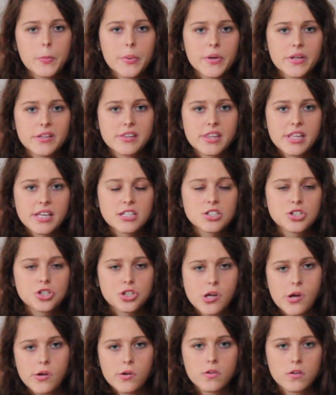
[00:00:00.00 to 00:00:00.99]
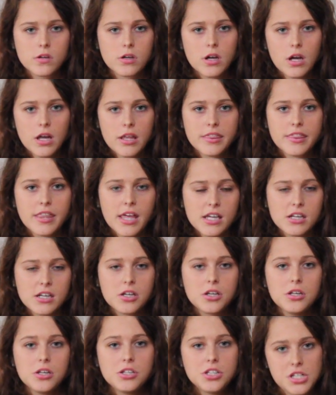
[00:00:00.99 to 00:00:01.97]
But this joke
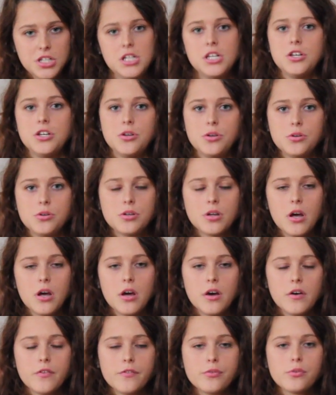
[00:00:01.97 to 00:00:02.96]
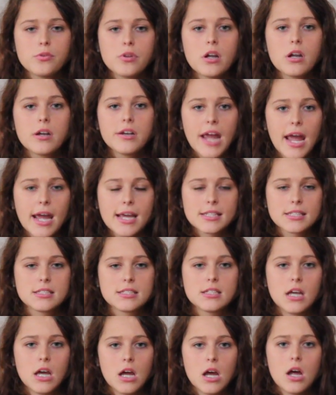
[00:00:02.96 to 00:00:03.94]
then continued for the
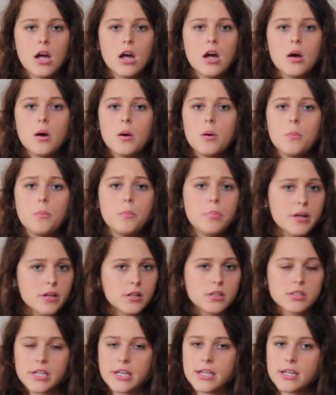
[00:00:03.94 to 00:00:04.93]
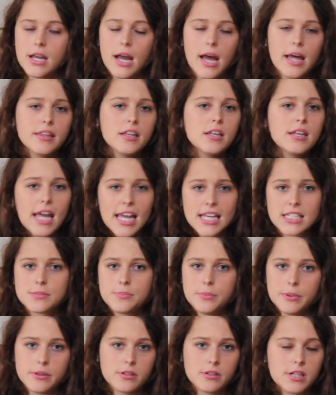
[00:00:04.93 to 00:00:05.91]
next building and the
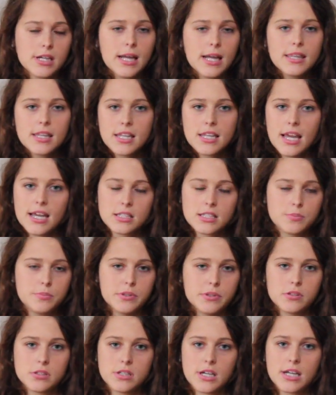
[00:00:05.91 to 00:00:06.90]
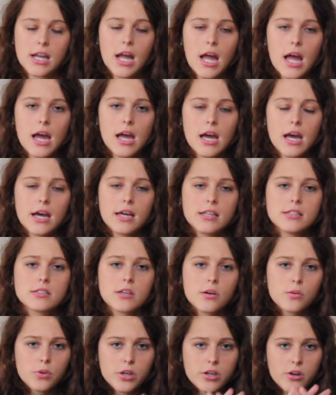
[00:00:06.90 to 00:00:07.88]
next building and the next building. And
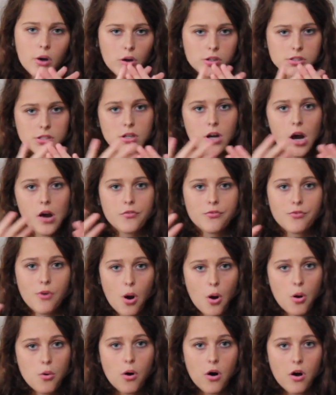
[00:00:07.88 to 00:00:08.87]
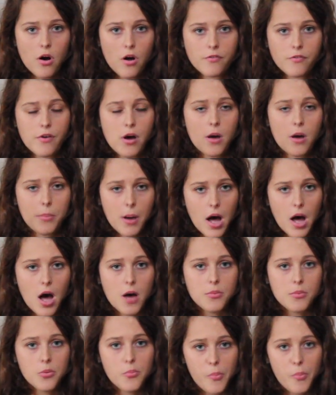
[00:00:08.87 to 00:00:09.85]
so we got to a row of
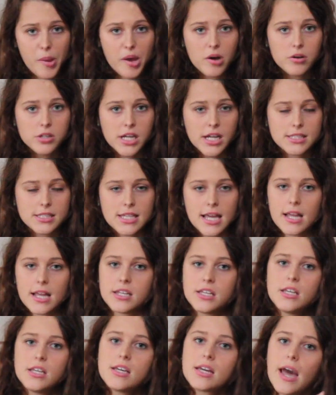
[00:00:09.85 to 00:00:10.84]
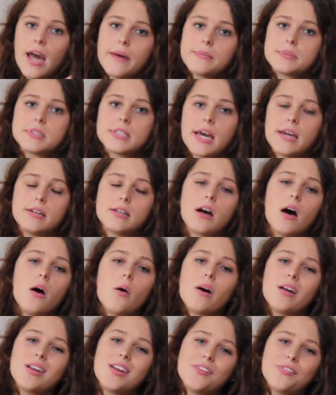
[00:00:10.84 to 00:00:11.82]
apartment buildings and he kept saying,
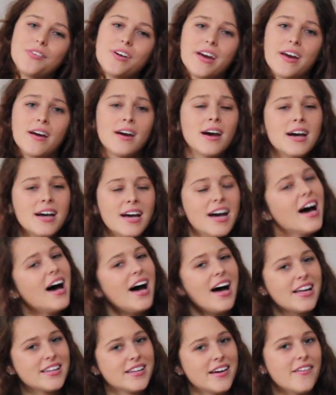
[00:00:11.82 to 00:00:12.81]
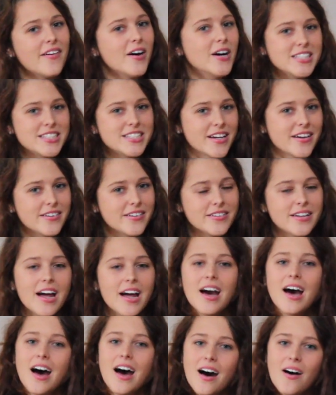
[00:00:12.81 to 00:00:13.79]
oh, I live here. Ah, no, I don't.
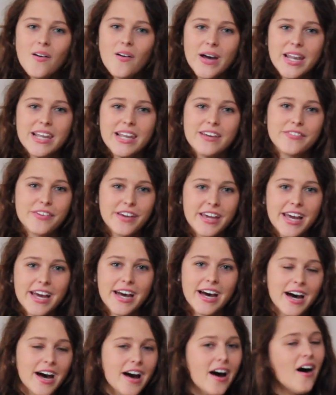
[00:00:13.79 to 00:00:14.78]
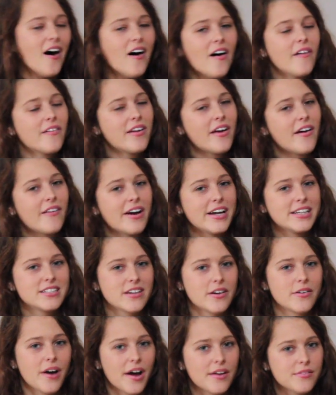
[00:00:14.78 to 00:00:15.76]
Oh, I live here. Oh, no, I
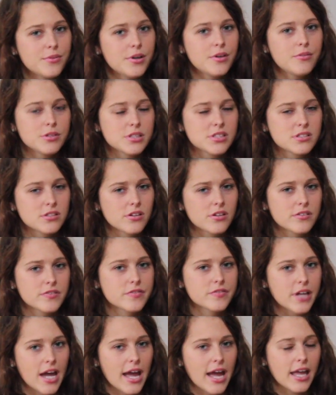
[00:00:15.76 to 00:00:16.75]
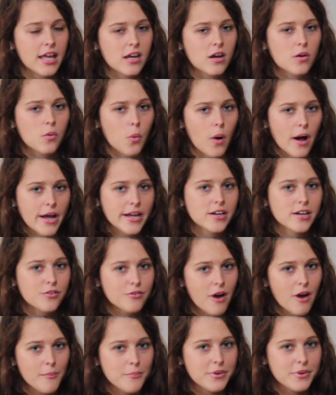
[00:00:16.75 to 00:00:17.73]
don't. And we were sort of getting quite
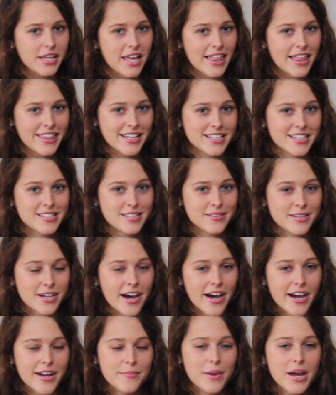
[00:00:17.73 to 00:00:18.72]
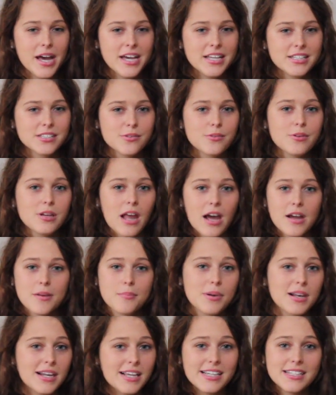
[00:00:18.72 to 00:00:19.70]
grumpy at this time. So we're
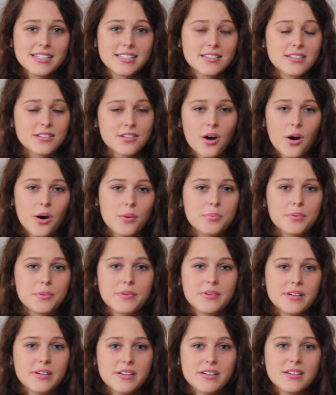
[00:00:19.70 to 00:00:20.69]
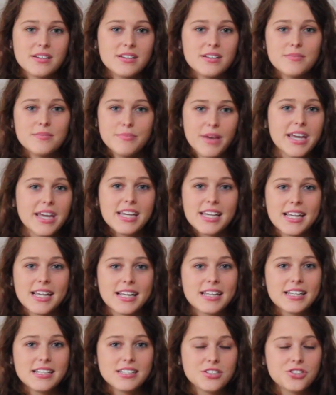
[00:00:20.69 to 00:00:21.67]
like, please stop
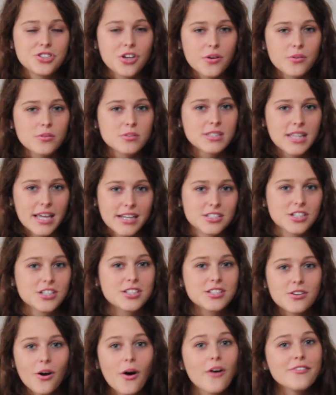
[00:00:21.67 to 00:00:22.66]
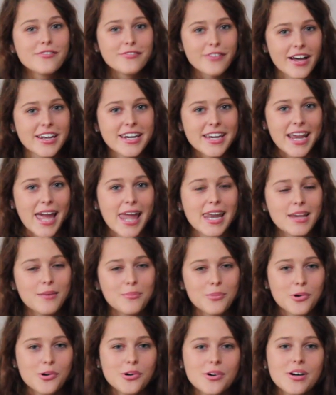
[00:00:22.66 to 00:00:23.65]
making these jokes. They're just not funny
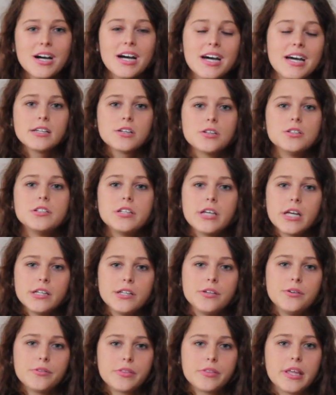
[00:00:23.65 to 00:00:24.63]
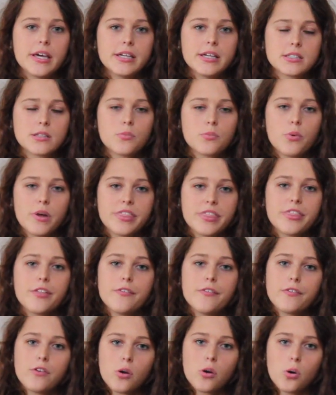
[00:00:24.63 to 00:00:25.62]
anymore. He continued this with
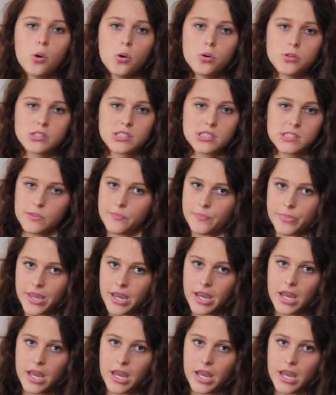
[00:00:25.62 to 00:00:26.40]
the floors.